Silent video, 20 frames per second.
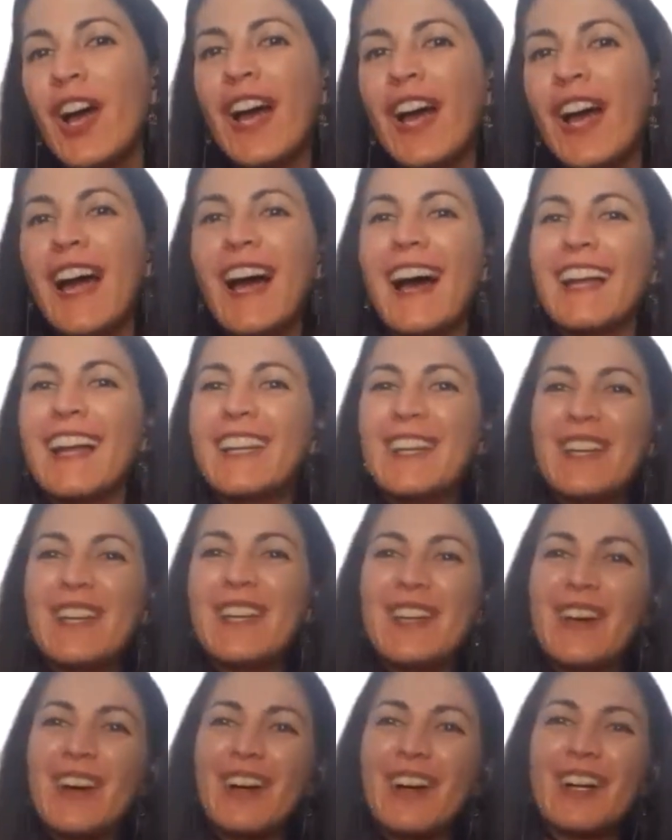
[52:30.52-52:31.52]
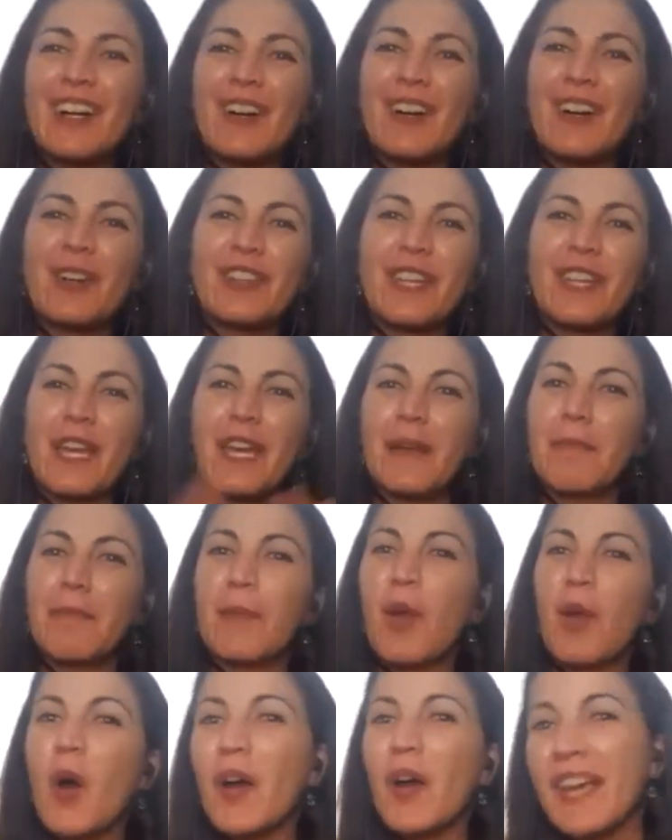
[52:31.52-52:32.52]
and not, or the
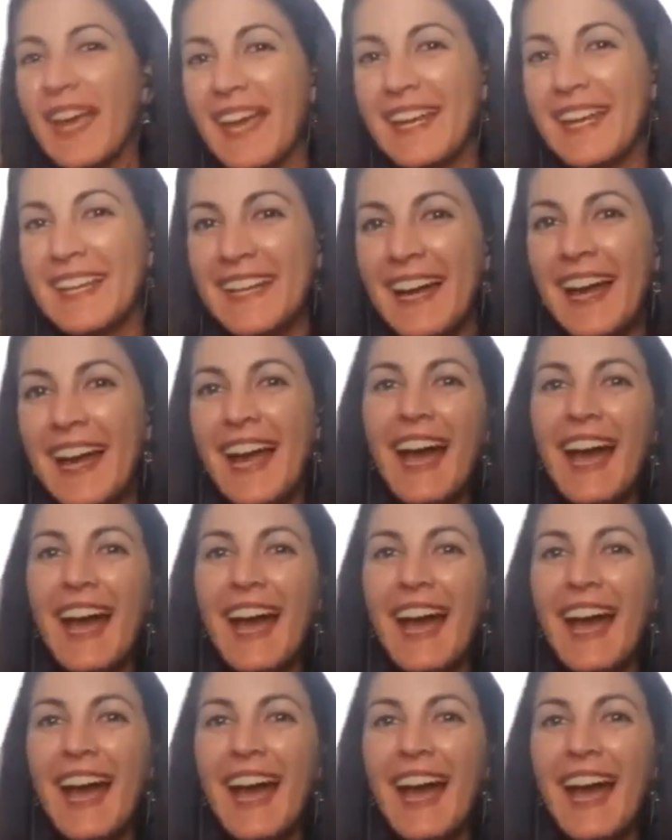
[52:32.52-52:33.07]
blockade,